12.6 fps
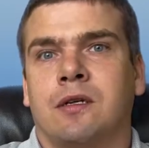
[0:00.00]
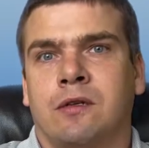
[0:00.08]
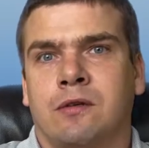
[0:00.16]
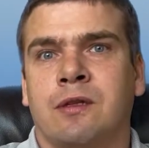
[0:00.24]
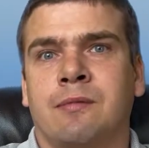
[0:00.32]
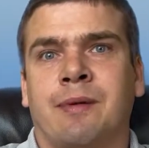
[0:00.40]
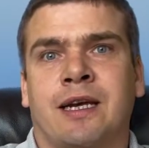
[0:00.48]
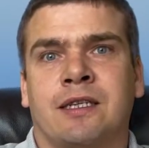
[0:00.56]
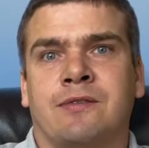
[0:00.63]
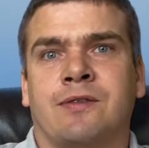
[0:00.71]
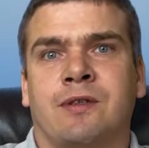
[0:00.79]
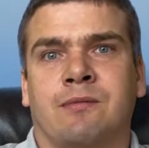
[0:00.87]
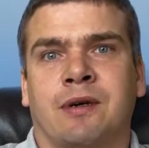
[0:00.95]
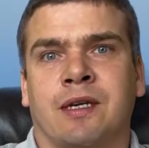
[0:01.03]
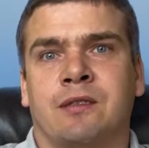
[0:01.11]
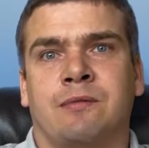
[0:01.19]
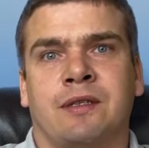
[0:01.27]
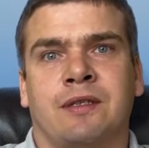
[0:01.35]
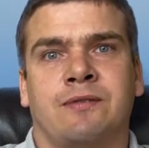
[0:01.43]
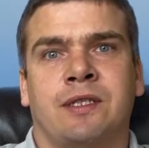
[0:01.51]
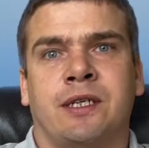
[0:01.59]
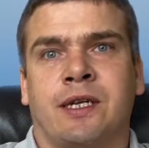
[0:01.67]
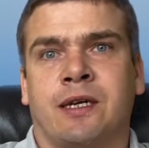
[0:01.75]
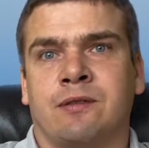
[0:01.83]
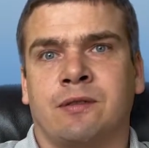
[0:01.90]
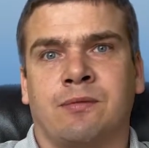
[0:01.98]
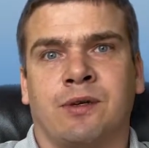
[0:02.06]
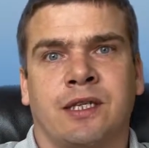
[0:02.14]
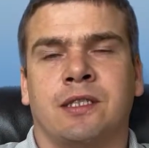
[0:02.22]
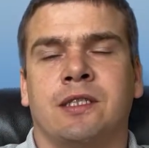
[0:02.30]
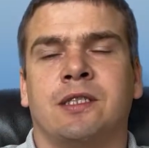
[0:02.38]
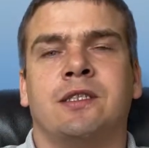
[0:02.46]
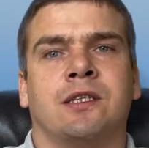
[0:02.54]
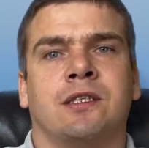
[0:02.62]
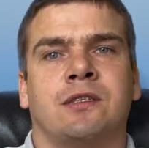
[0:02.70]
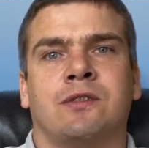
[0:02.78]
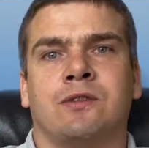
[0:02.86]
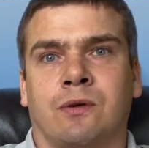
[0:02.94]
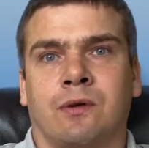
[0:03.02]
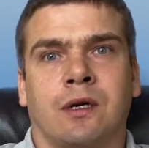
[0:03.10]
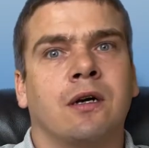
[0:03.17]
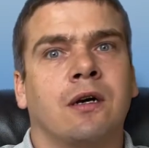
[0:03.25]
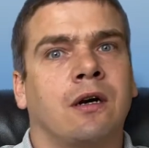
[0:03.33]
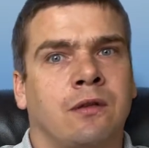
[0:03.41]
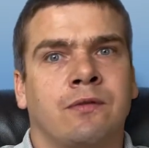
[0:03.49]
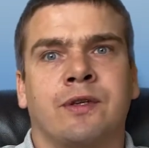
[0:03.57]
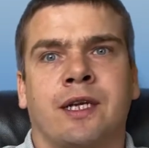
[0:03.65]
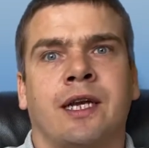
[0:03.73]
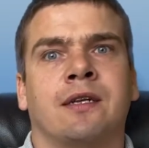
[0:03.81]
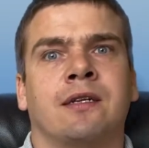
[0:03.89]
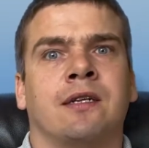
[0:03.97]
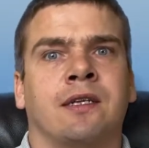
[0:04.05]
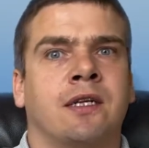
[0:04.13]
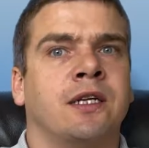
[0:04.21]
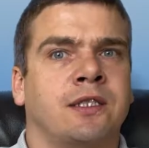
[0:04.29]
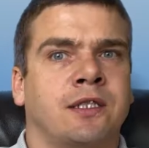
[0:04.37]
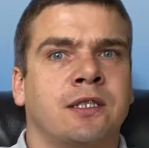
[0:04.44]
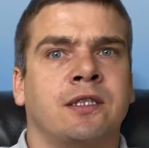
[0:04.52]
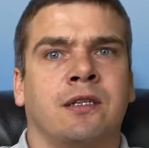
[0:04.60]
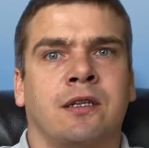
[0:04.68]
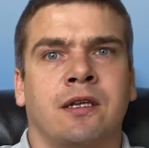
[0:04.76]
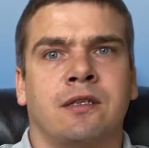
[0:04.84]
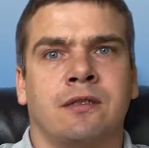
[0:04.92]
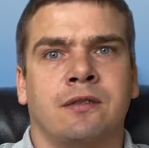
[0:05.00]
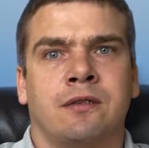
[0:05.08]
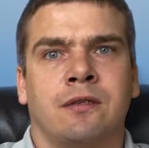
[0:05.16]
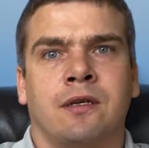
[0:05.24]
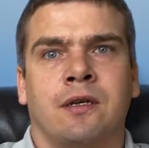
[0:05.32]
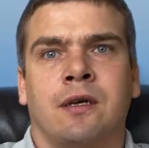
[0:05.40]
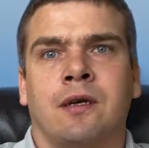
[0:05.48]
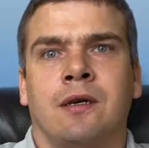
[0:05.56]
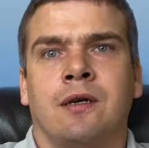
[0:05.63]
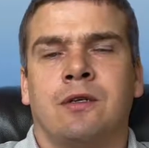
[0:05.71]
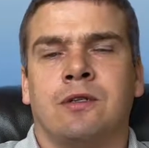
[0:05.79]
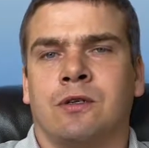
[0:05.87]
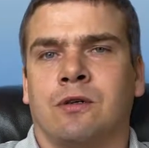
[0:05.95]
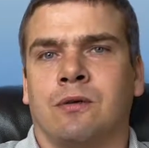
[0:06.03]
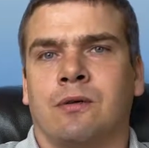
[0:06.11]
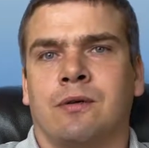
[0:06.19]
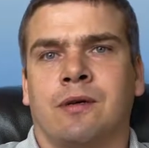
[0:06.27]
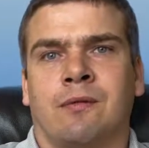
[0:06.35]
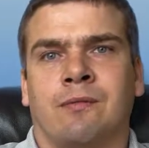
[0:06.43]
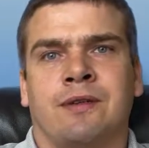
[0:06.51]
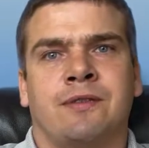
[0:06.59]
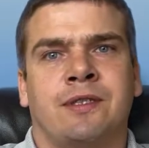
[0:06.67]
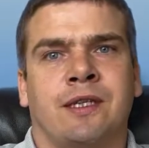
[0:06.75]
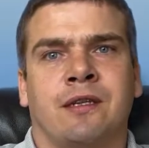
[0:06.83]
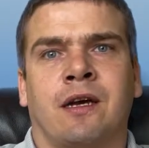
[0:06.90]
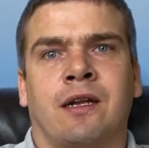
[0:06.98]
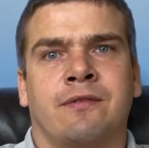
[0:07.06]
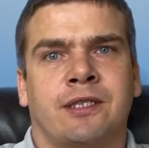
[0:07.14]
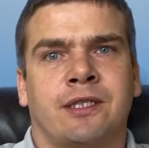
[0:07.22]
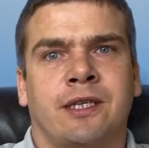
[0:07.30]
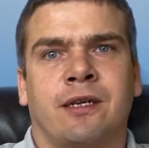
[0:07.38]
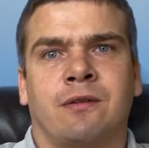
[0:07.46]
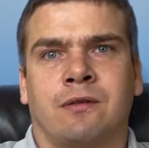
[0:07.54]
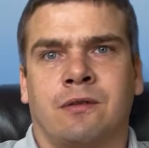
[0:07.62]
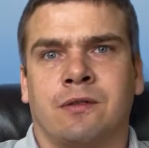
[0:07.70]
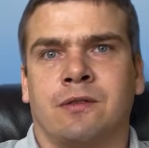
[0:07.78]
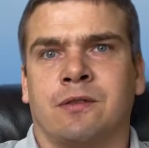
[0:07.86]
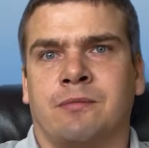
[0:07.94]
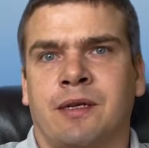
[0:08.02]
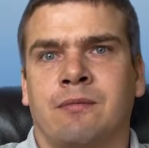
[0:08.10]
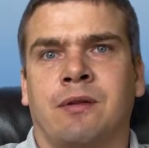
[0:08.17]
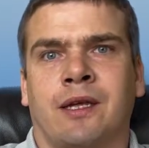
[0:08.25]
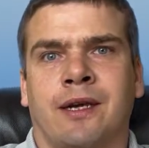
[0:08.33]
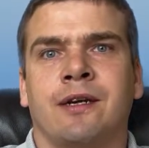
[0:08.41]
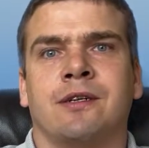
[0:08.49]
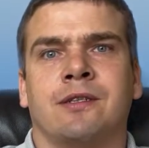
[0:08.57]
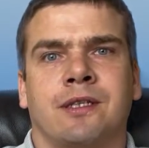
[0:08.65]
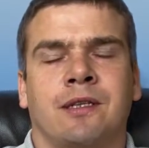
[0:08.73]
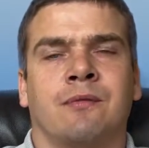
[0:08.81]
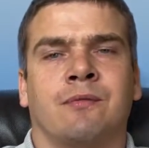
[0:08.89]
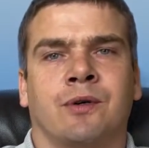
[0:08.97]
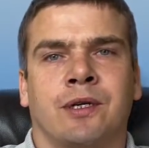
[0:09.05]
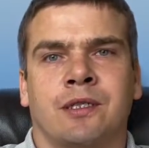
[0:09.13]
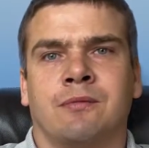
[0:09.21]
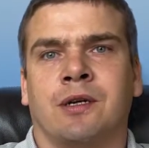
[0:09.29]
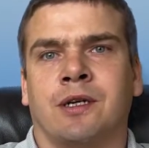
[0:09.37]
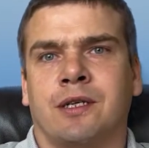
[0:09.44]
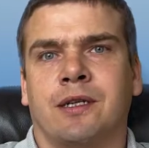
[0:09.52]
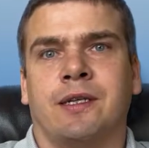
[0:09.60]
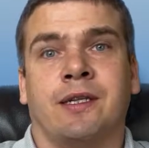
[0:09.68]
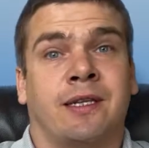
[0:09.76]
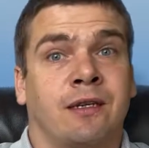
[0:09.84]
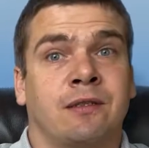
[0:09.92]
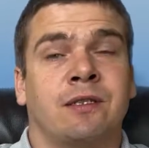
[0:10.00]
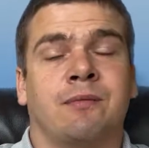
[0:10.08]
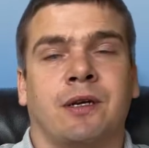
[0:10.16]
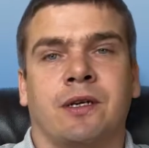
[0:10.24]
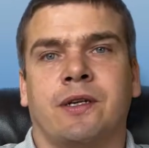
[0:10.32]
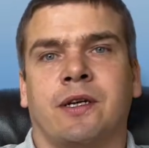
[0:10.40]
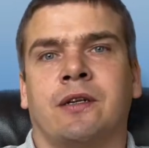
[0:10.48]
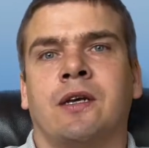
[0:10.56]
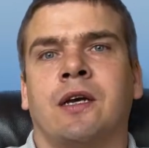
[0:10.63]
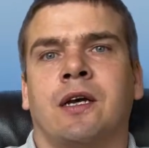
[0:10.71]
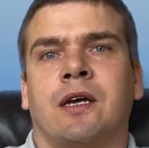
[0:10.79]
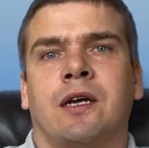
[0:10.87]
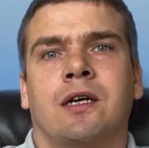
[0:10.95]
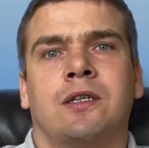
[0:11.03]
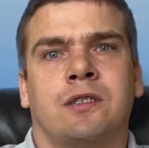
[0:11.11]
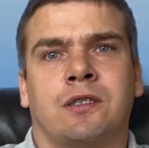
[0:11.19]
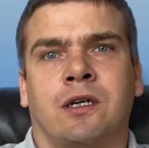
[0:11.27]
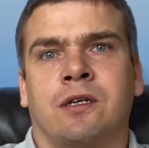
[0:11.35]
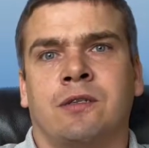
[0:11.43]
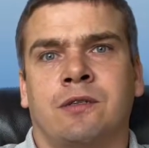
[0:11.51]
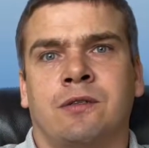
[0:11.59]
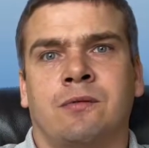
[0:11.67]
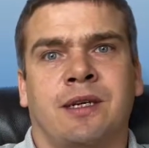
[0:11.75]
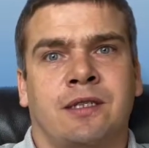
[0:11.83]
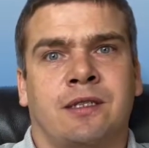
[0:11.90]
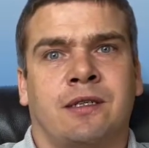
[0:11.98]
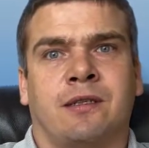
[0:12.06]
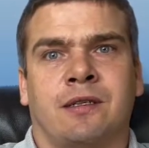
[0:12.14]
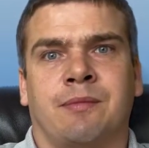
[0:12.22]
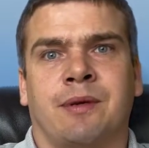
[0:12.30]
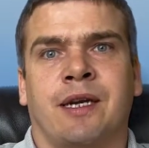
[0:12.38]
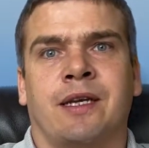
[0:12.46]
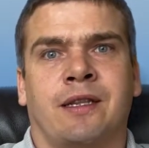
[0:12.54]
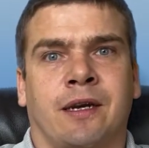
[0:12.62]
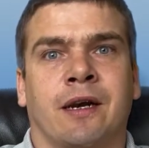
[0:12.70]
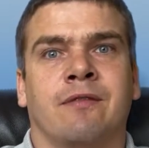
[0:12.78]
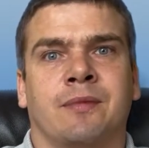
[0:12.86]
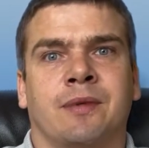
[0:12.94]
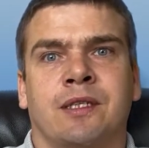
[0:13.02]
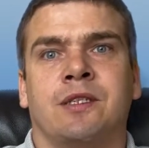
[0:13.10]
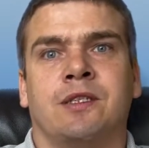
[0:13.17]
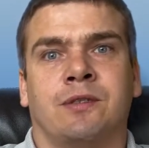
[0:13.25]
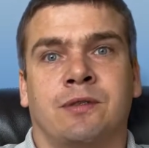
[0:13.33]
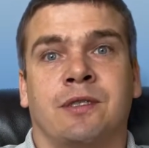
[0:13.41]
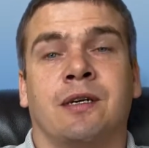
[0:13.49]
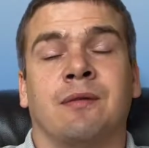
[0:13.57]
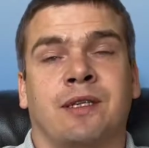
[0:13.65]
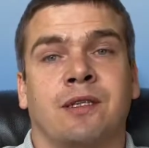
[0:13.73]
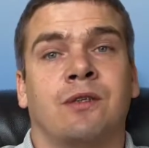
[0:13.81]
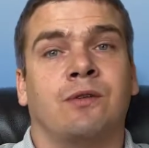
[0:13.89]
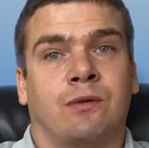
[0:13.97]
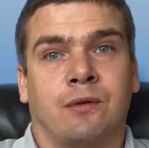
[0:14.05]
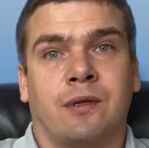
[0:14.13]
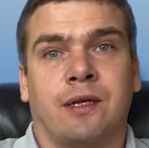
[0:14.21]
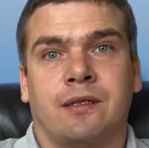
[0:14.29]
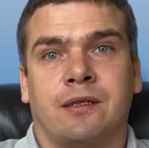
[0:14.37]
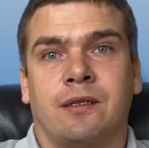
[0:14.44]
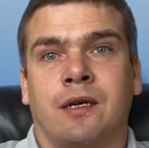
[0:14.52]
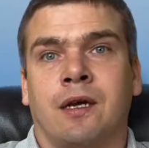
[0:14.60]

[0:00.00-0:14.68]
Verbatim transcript: During the past few months, we've seen housing prices just soar all over Canada, not just in London. So uh, we've seen a lot of stakeholders, main players in the mortgage market, in the housing market, start to basically beg the government to do something to cool it.